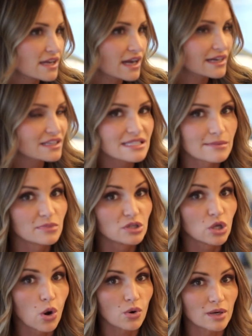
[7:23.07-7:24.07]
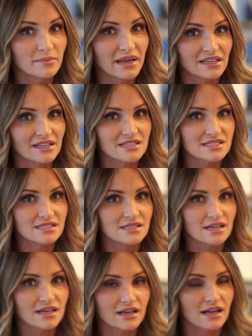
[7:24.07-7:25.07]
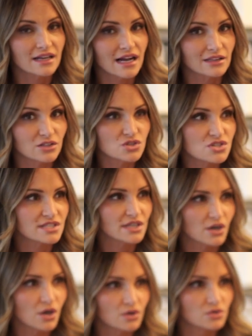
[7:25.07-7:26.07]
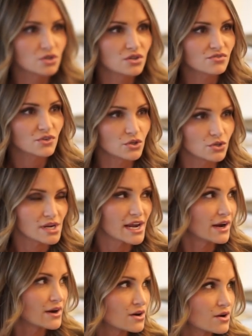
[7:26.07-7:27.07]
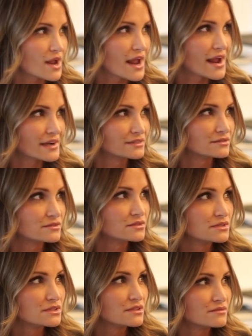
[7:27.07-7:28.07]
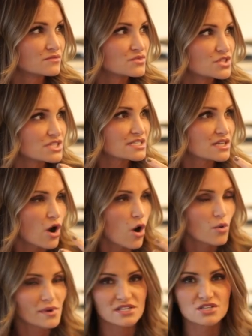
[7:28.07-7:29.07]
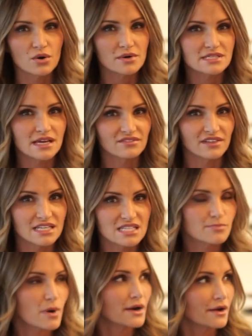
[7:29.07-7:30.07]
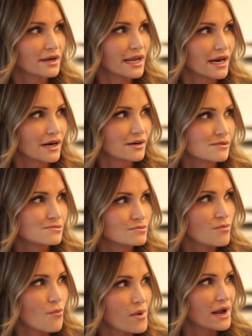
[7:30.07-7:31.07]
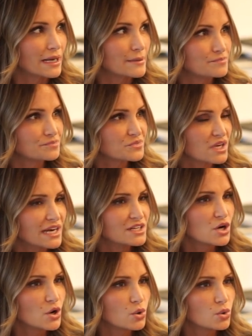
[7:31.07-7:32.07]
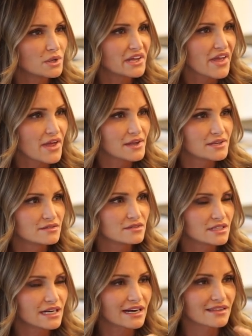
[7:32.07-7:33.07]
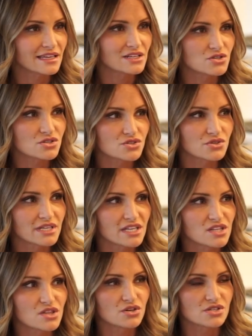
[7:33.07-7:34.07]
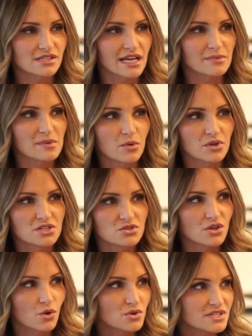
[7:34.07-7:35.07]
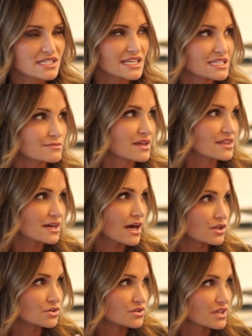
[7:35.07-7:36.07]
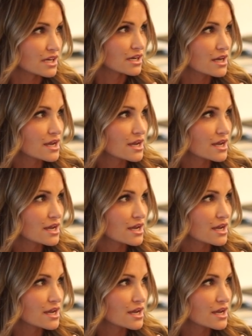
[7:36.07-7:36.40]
kind of some lower maintenance colors that are good for your hair, and just you always have like spot on hair. And I know in kind of the industry, there's a lot of people that do the whole 6-month color thing.